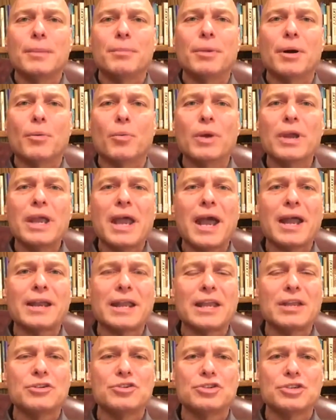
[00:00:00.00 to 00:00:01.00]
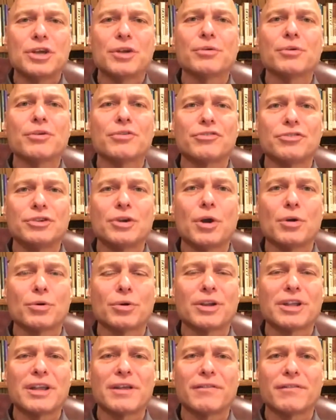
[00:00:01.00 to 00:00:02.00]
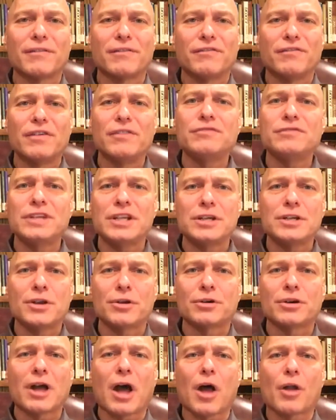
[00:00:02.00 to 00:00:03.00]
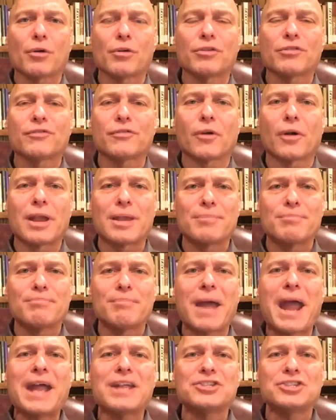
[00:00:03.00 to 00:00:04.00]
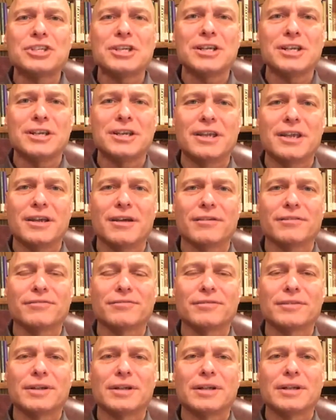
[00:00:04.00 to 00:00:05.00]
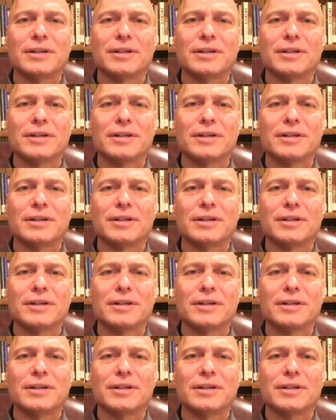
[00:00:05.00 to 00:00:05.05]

But we had a generous donor give $1,500 for a matching gift